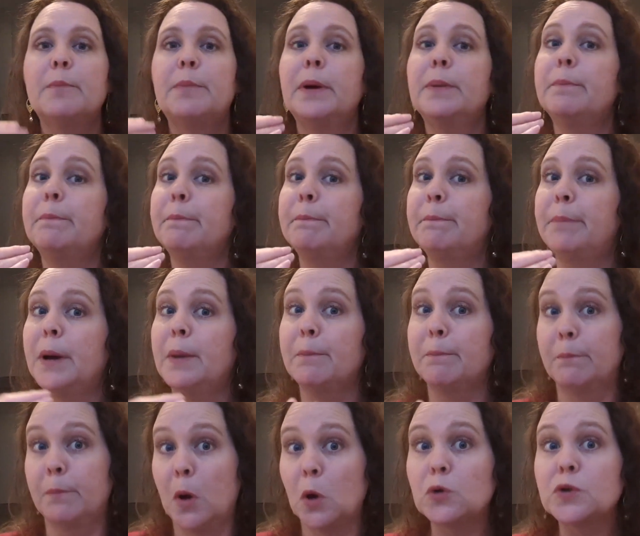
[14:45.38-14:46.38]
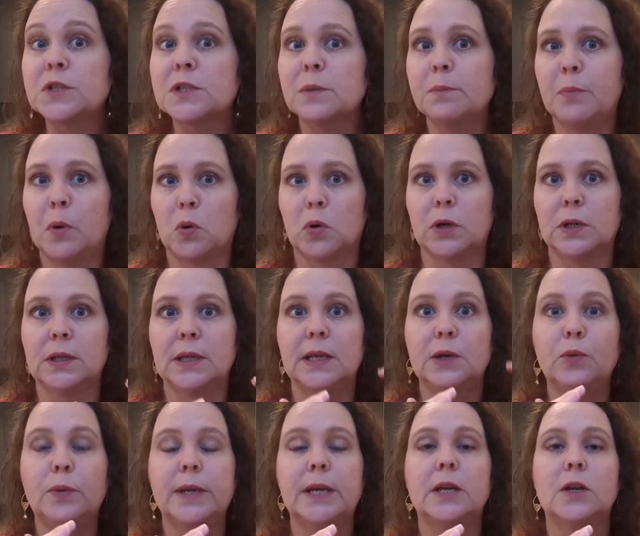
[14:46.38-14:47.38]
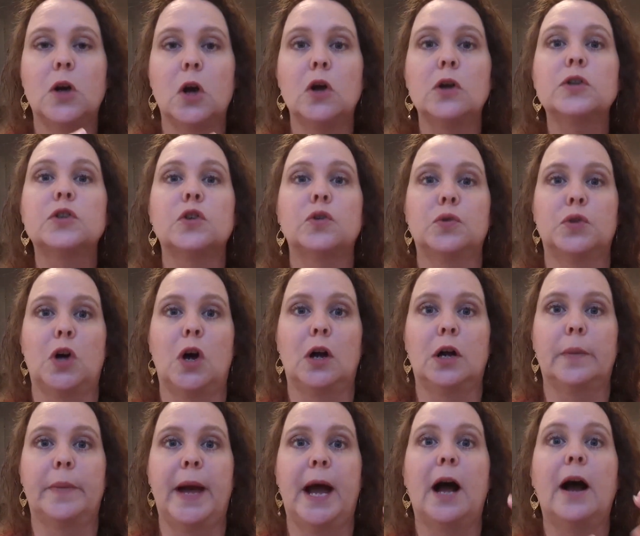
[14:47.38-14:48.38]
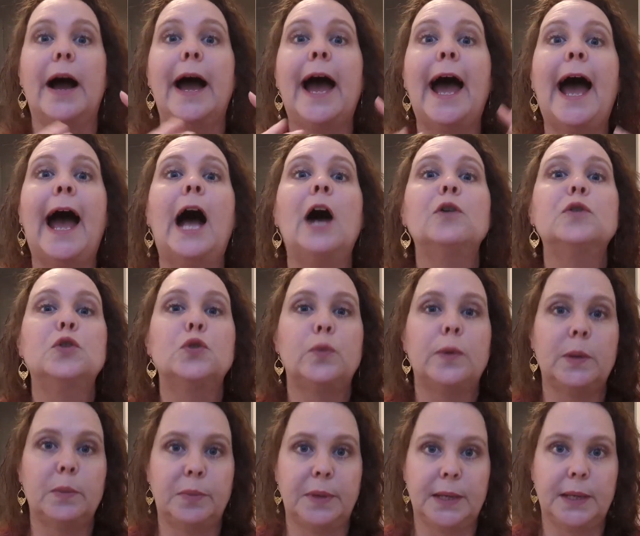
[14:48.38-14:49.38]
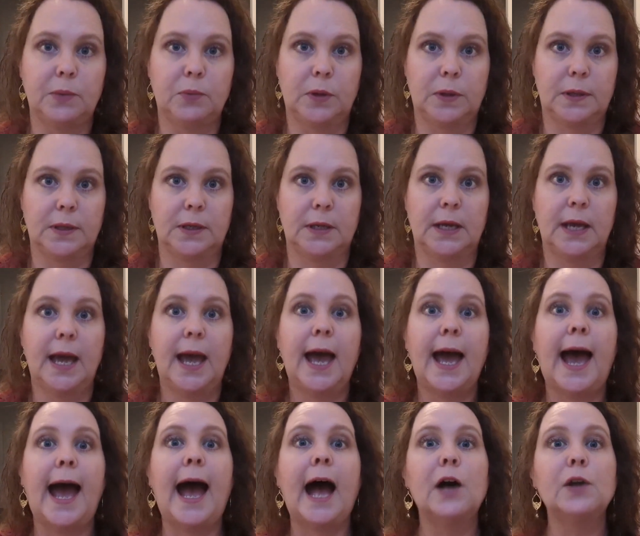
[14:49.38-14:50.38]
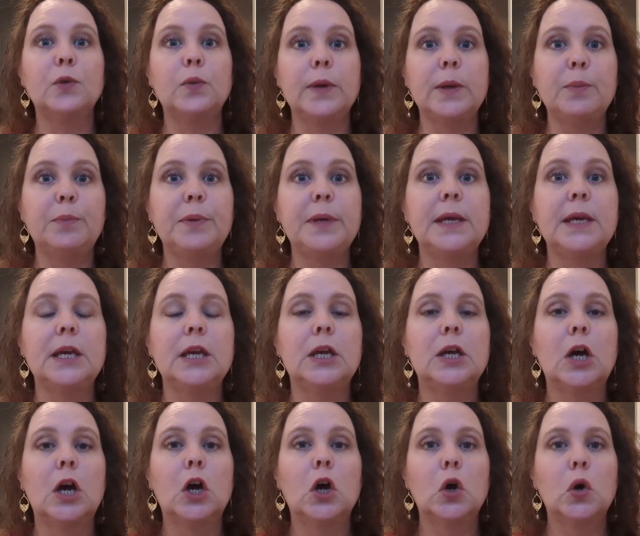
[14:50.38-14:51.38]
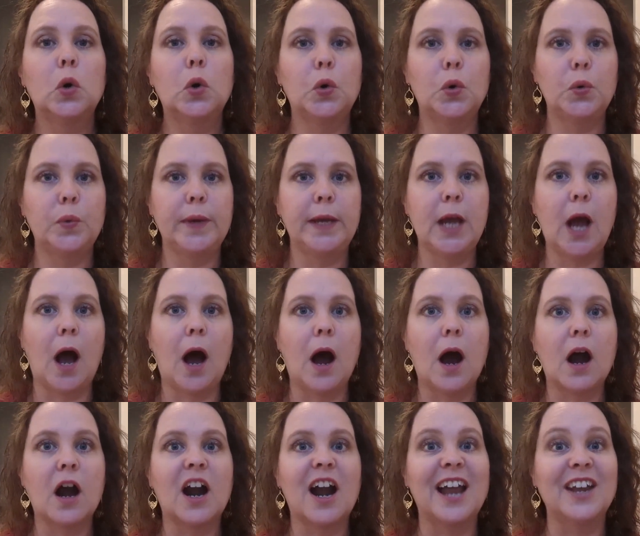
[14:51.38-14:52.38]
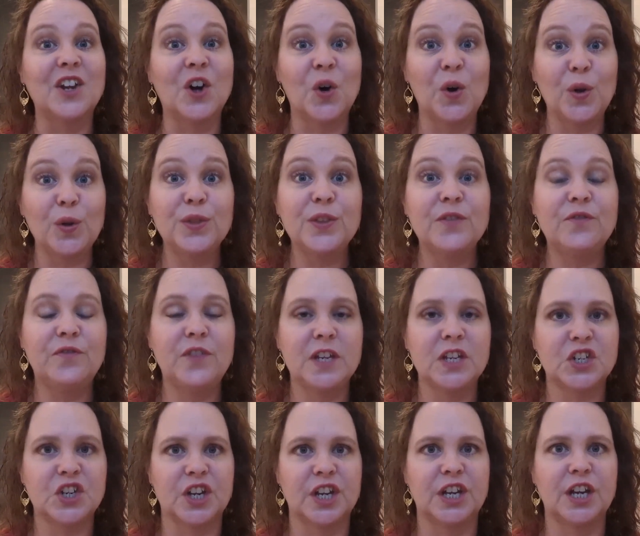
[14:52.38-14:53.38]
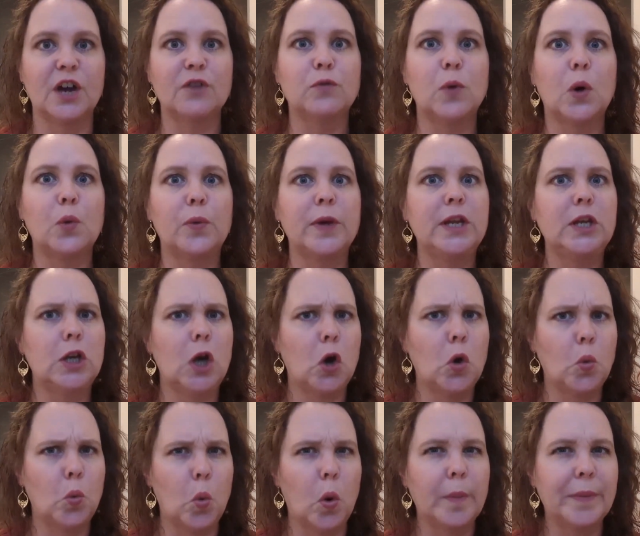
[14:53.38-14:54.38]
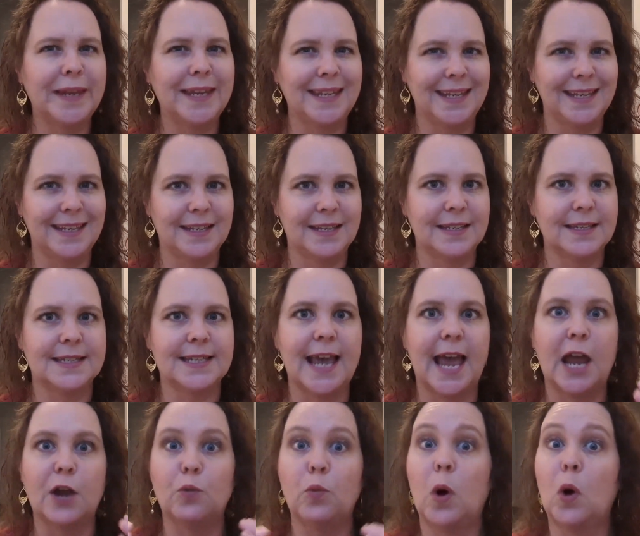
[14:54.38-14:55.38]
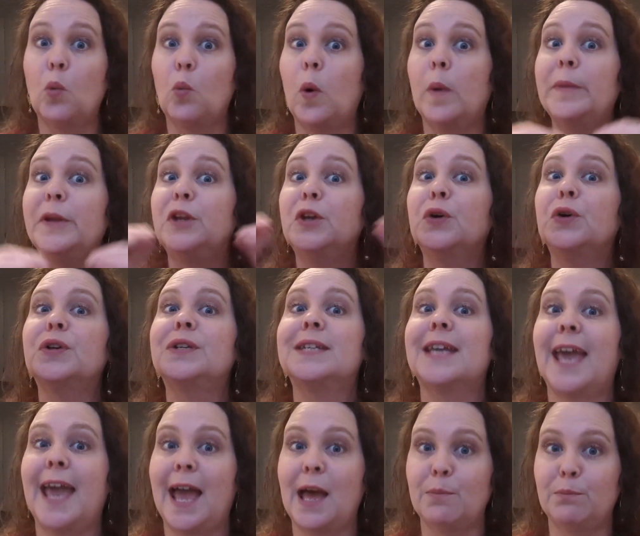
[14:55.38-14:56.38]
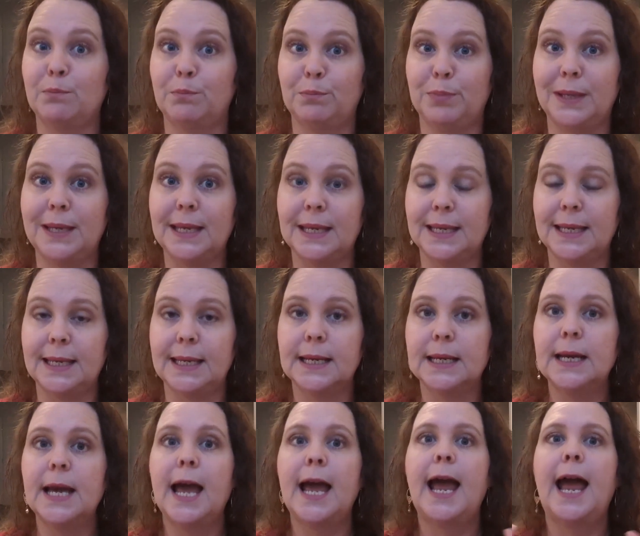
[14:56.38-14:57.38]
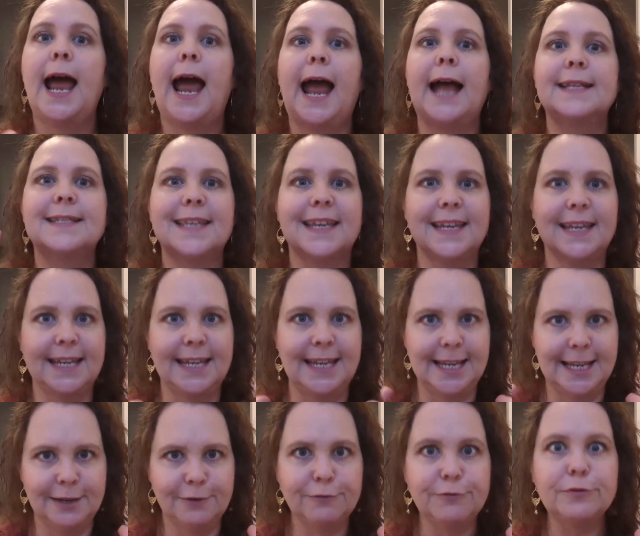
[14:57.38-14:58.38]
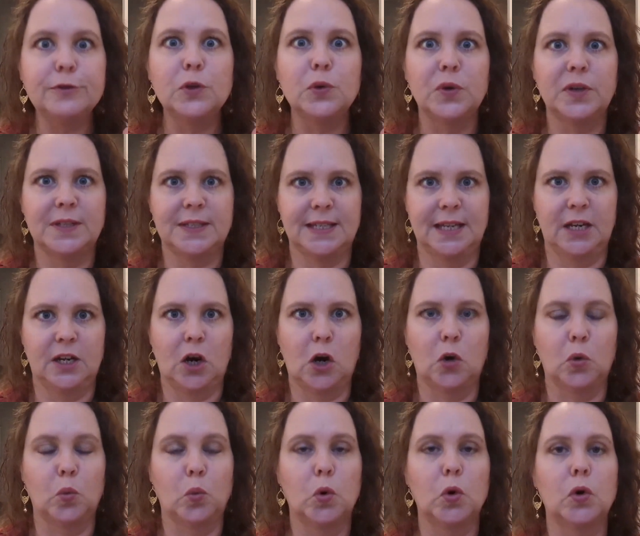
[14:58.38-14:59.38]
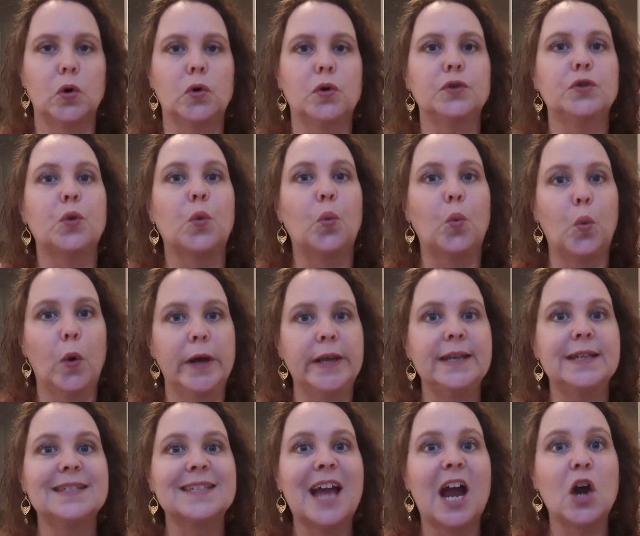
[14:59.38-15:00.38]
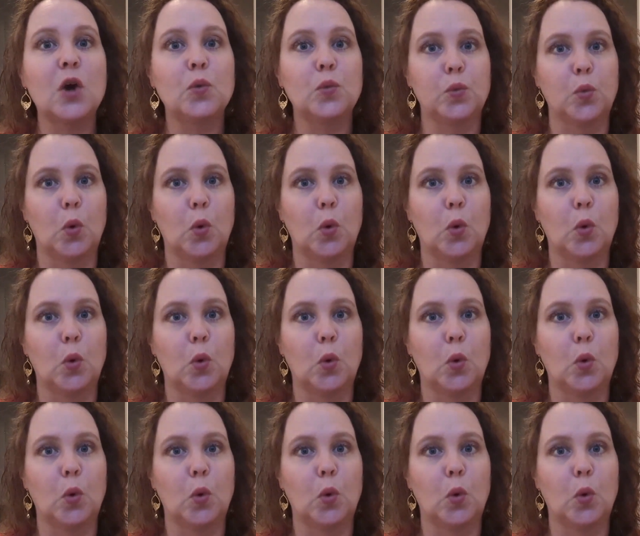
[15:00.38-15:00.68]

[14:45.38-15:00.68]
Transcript: But most importantly, we can also talk about how do we be with it? How do we be who we are and hold the vision of what we know woman is and what womanhood can be, as an influence in our world. What is our